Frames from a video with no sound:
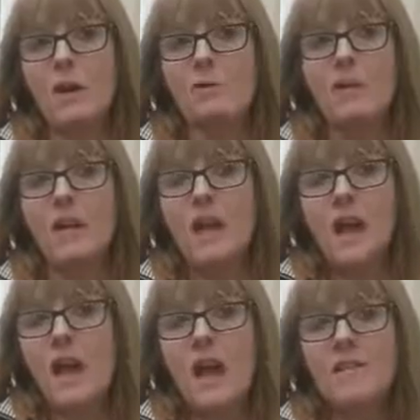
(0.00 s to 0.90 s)
the moment,
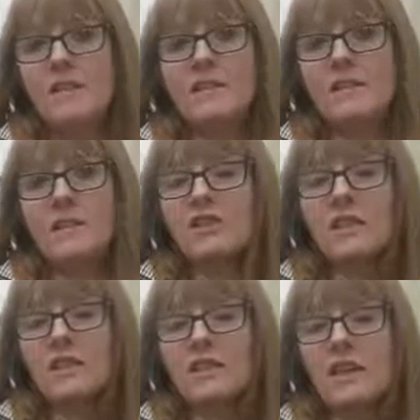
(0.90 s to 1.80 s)
and then 6
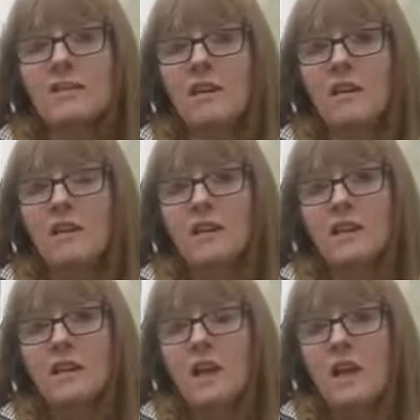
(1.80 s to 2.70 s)
years down the line,
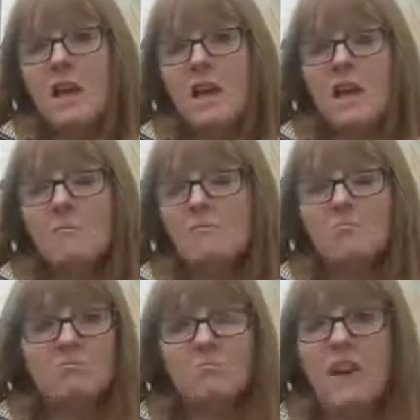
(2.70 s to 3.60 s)

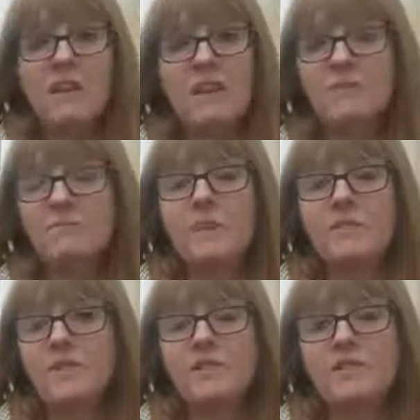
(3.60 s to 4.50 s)
nothing.
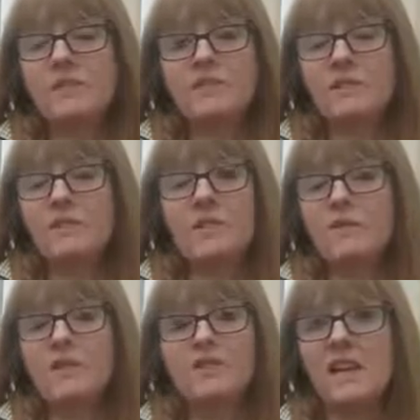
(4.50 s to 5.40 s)

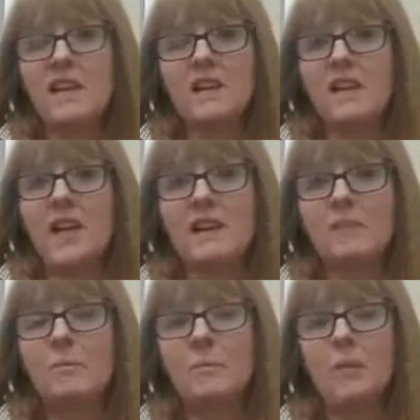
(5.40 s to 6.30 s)
They've not taken her
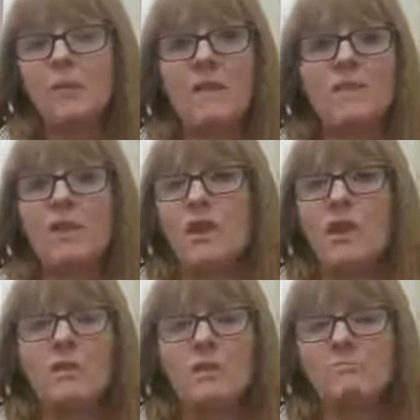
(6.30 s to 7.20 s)
case on board. They've not
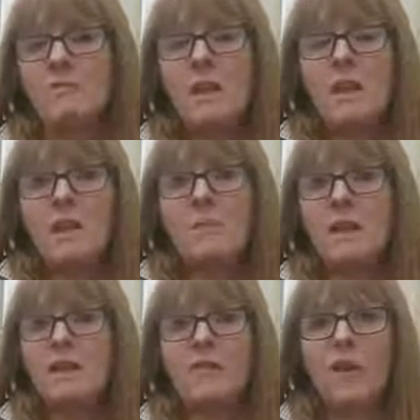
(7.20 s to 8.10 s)
even
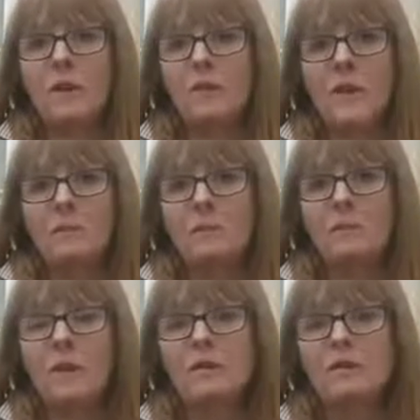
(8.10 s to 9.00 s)
picked the phone up
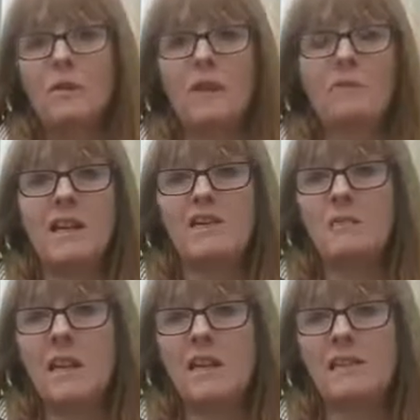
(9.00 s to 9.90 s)
to arrange
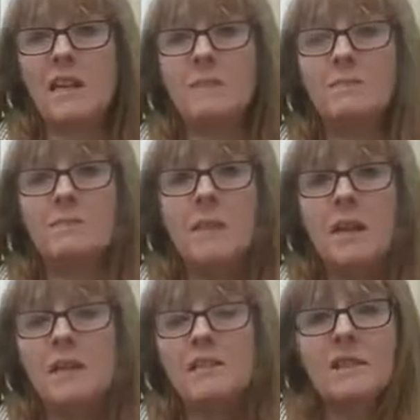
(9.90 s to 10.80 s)
a meeting
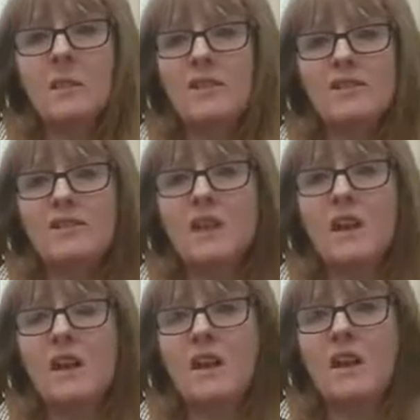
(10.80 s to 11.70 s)
to question
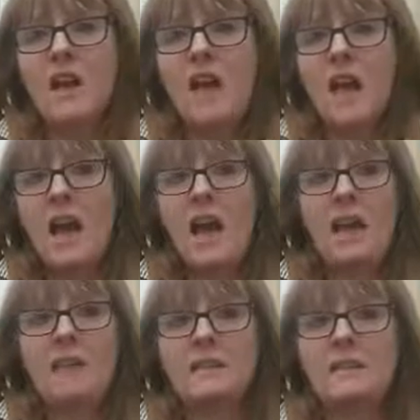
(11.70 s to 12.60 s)
her.
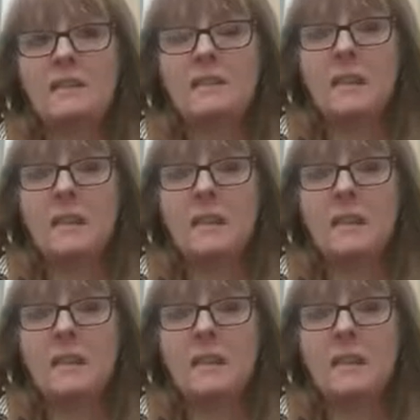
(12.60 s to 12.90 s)
And